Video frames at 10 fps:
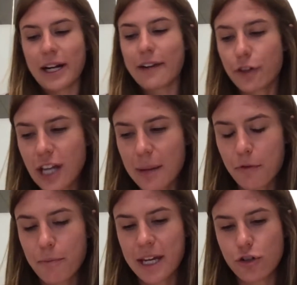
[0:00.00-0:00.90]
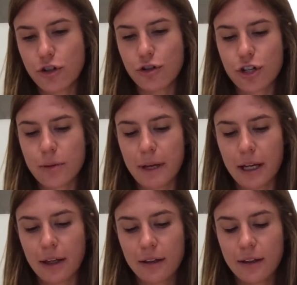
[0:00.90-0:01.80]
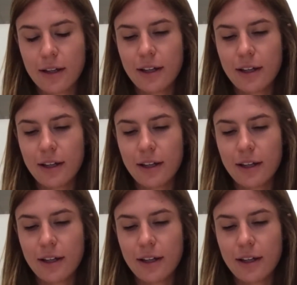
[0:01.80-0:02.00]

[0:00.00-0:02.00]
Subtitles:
whatever type of page you're shipping,